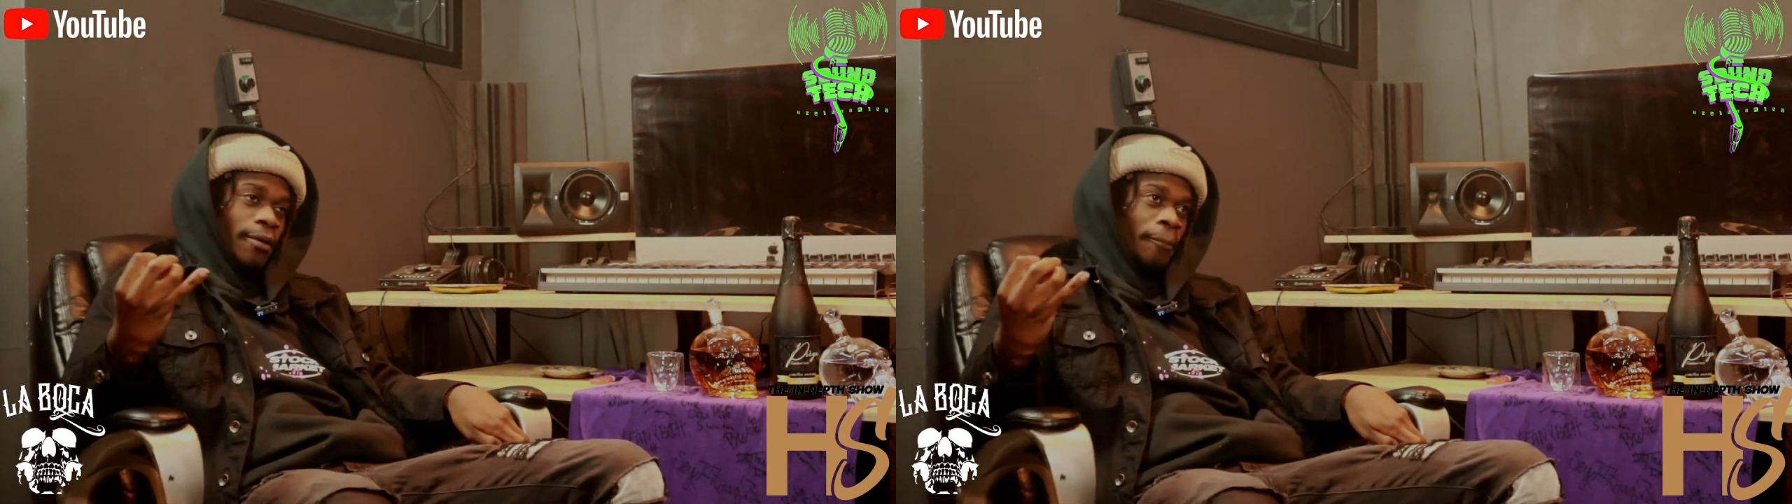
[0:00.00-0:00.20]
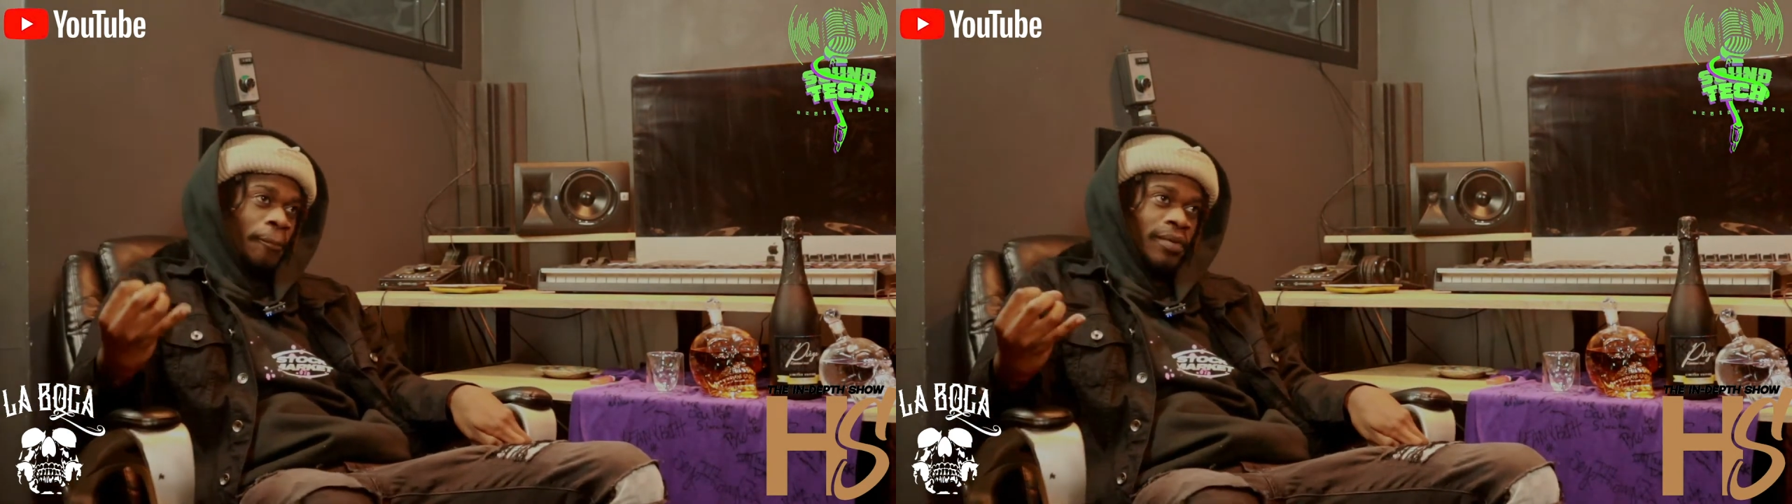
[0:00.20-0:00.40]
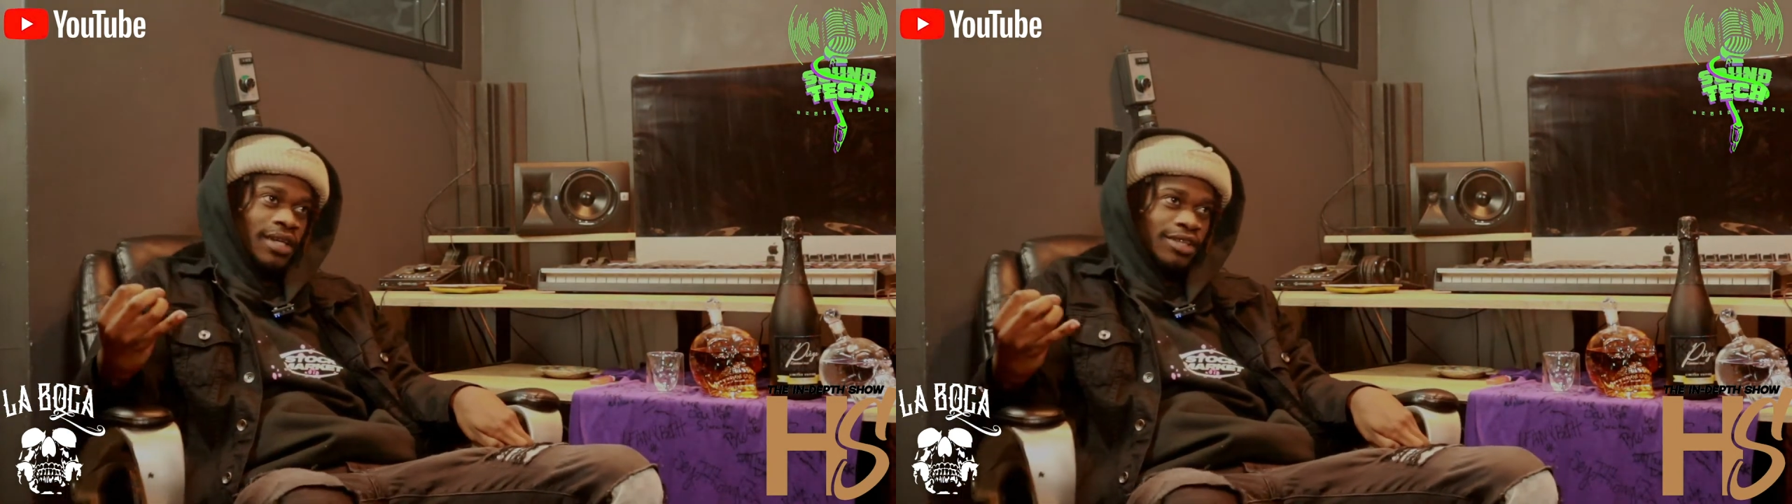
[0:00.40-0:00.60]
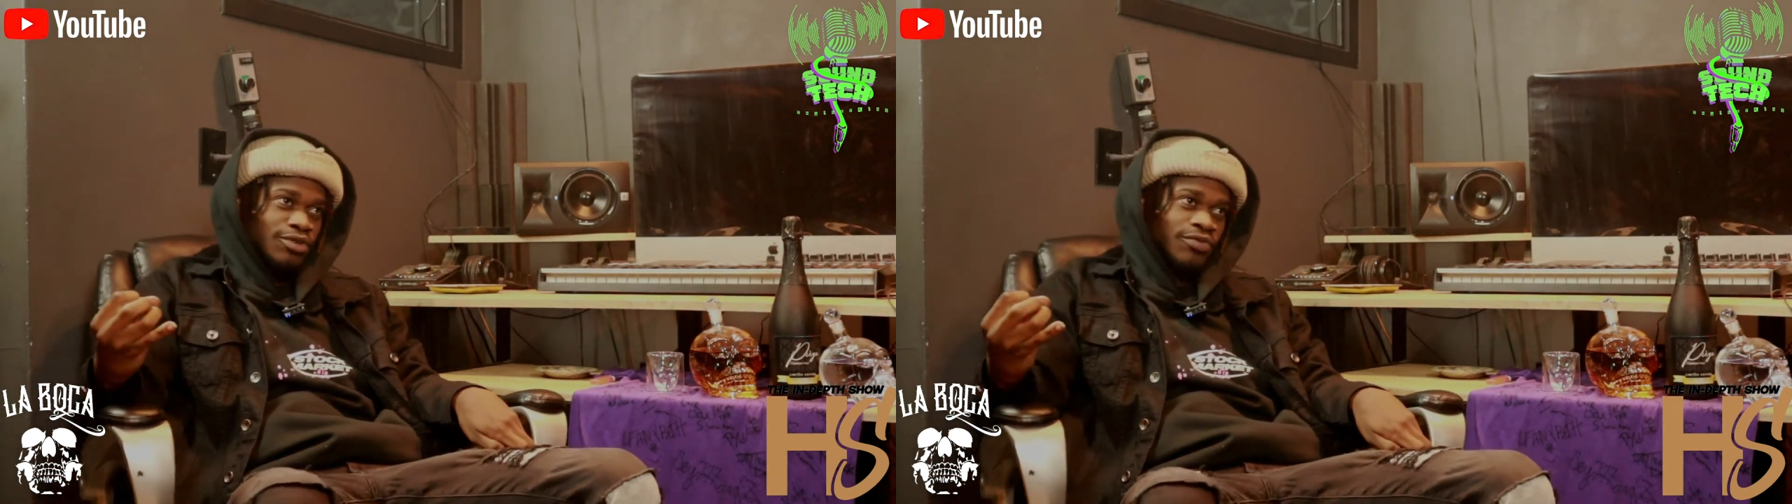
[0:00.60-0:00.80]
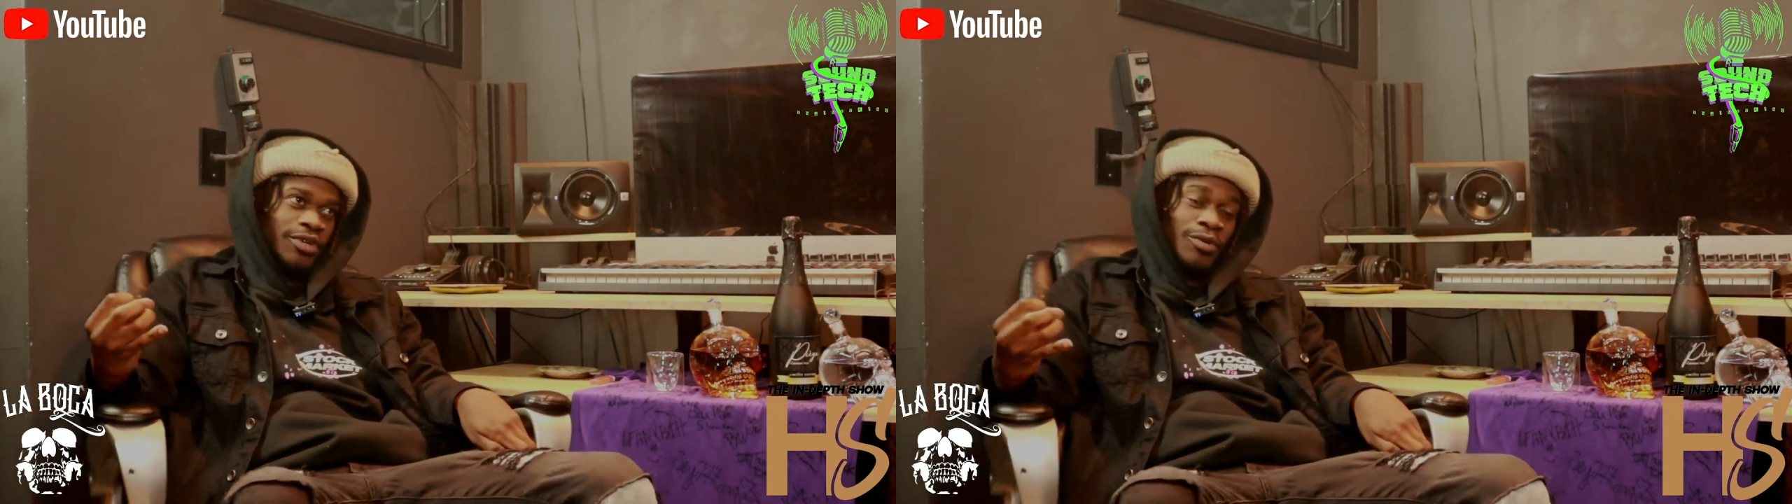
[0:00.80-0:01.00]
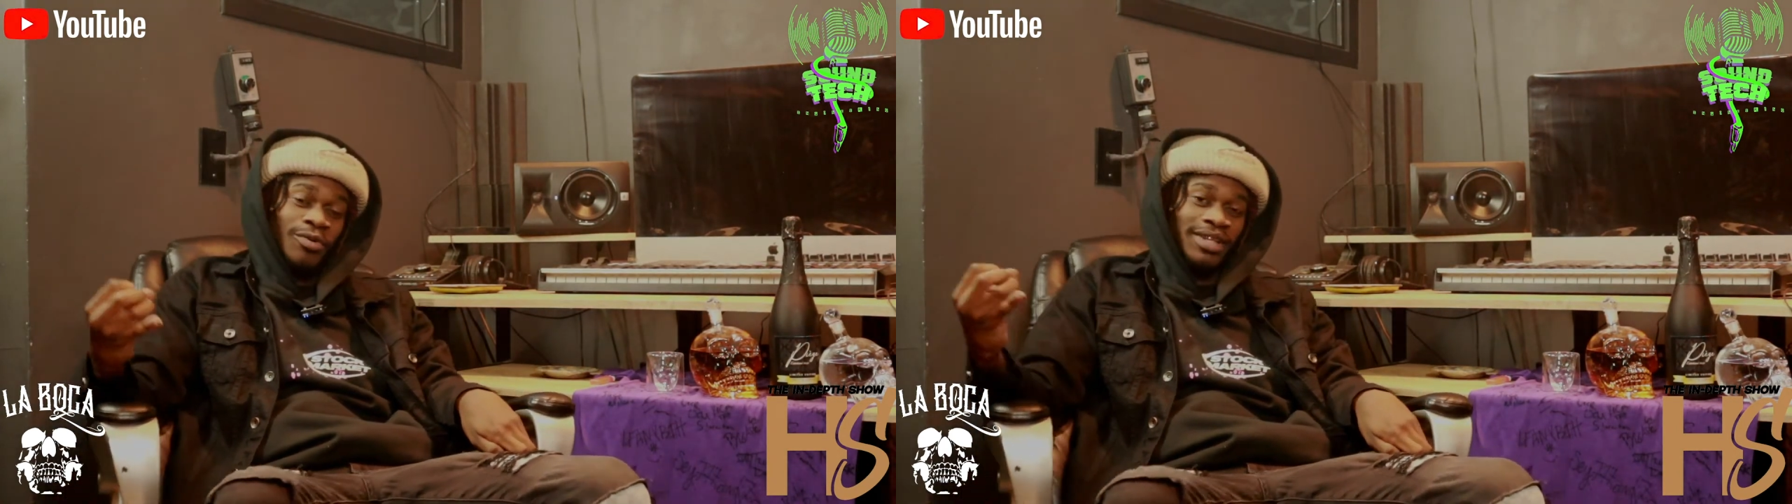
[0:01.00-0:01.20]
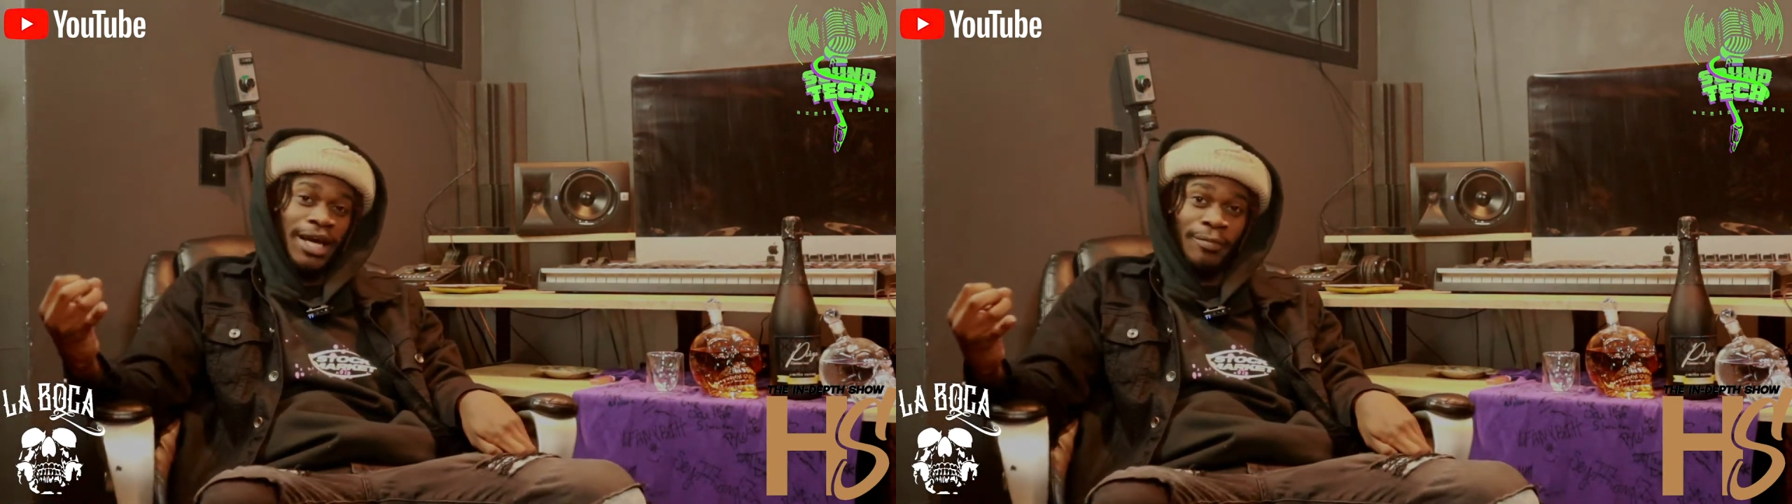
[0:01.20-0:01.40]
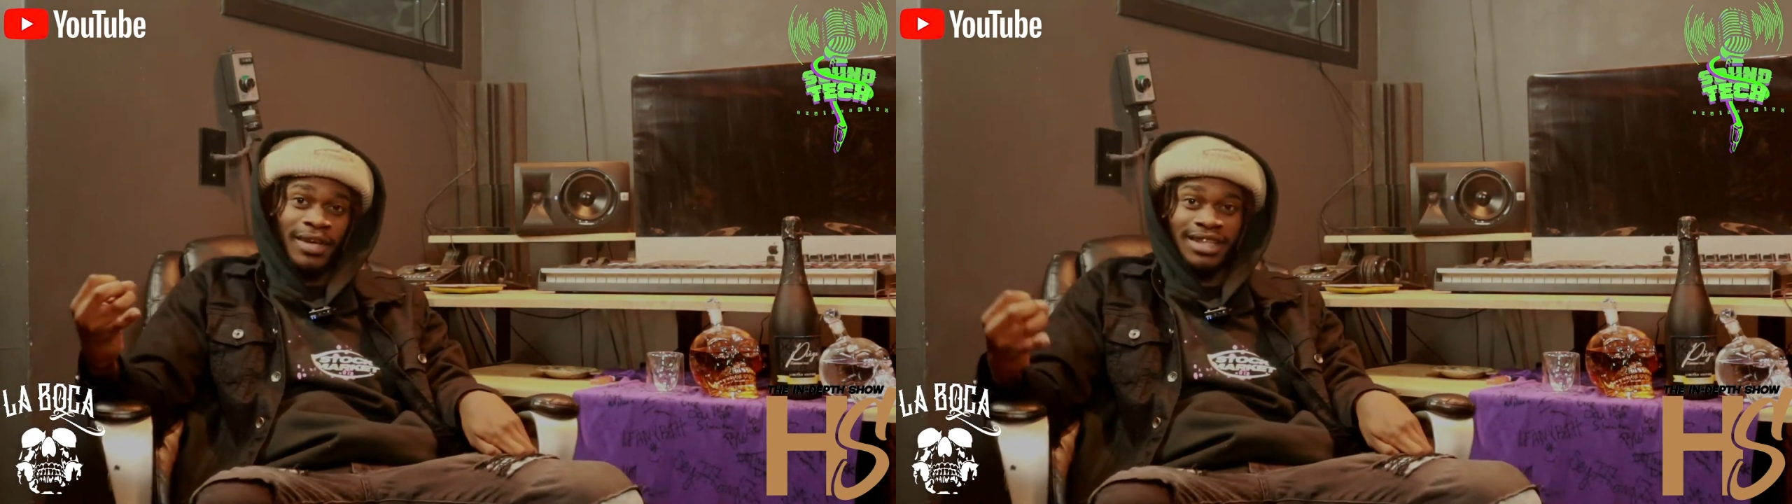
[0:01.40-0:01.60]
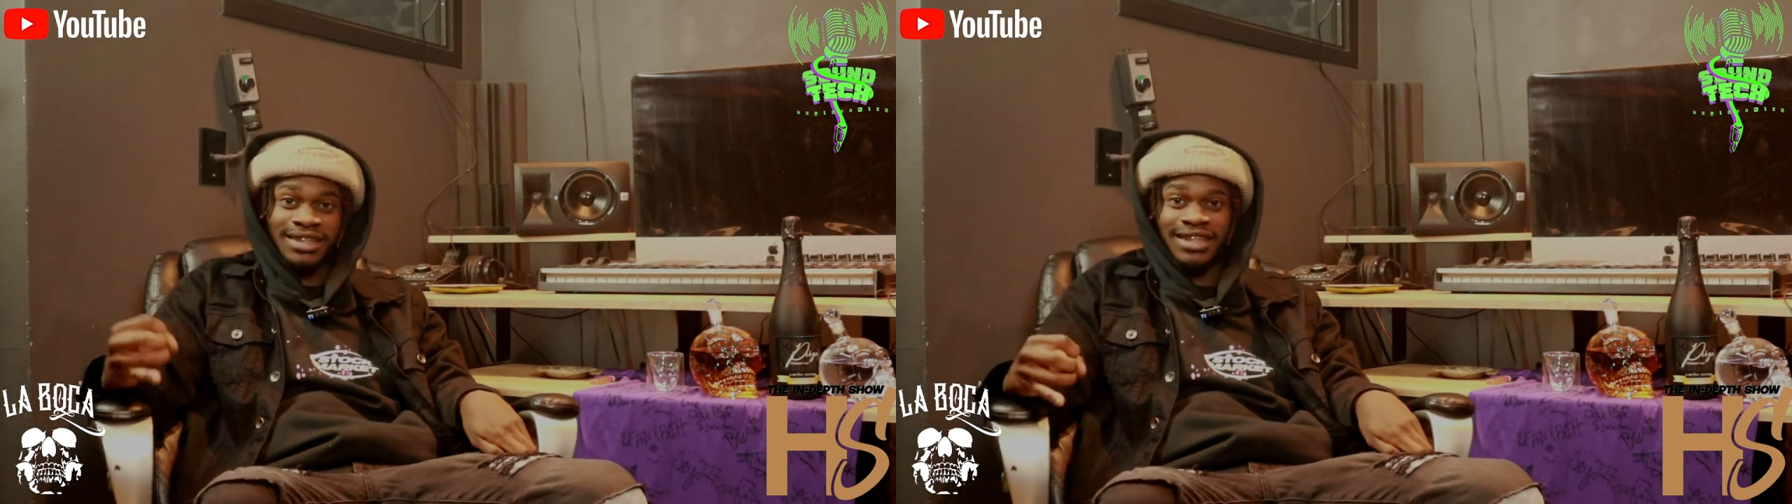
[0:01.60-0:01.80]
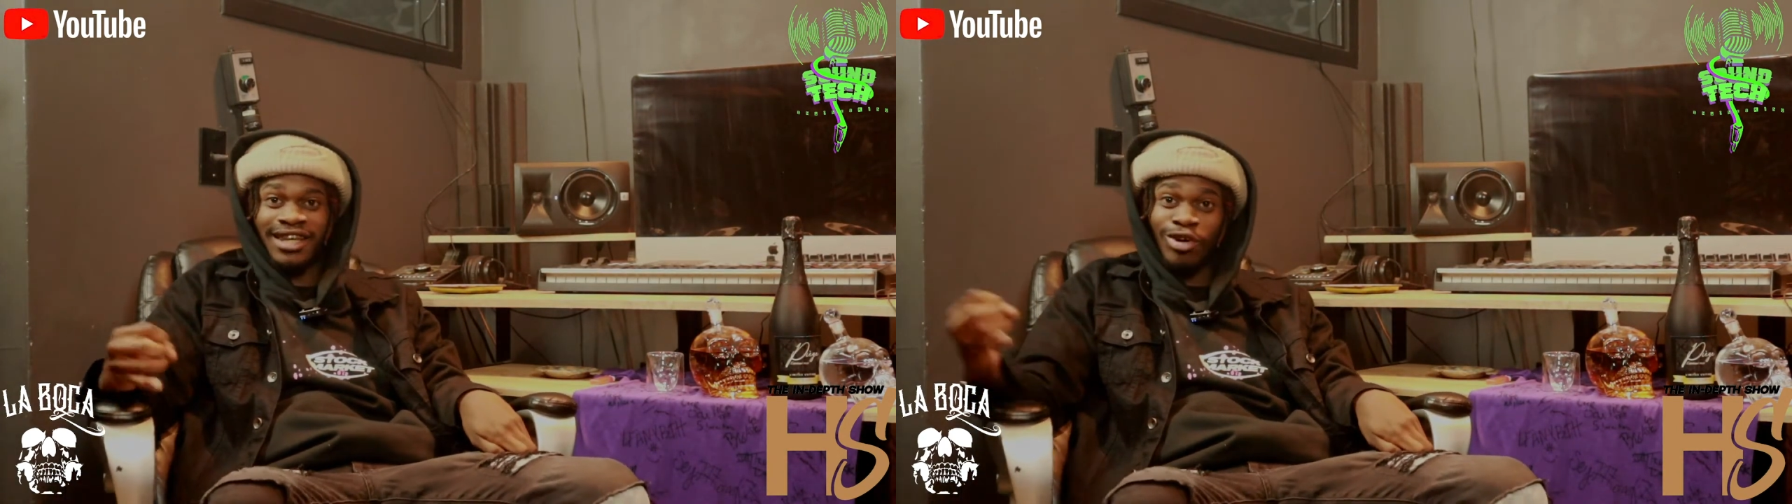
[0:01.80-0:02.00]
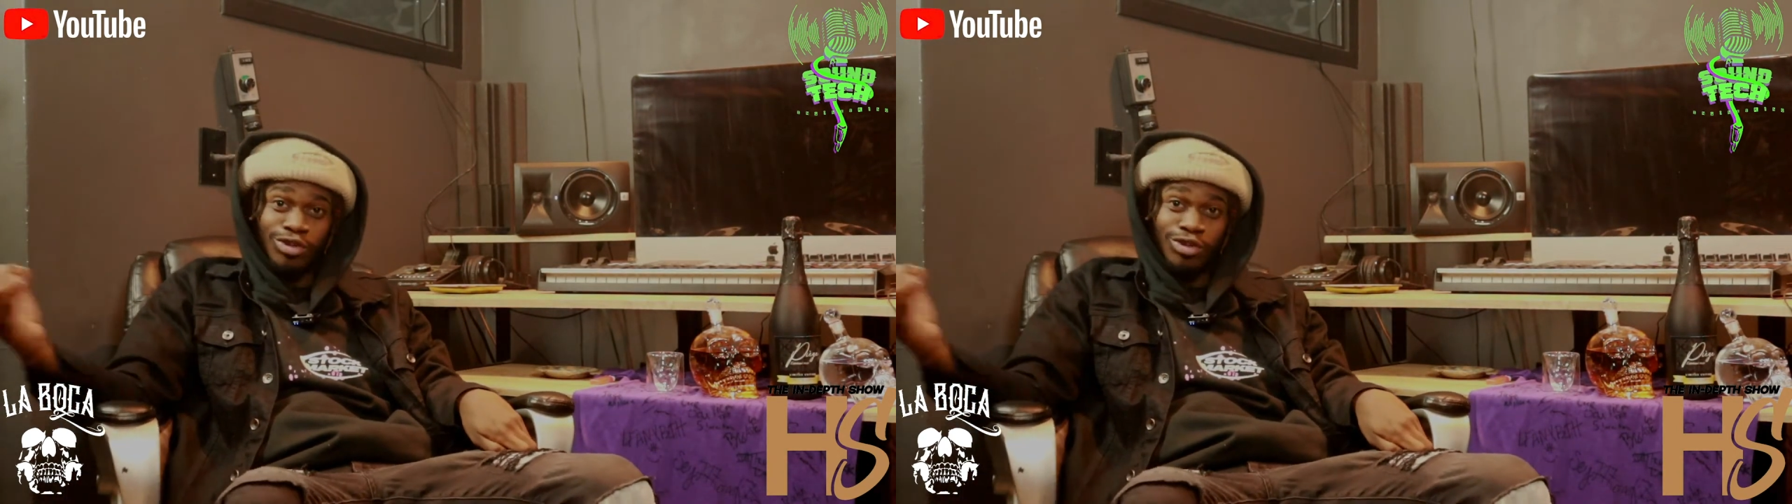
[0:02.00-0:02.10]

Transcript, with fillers: But you feel with that being said,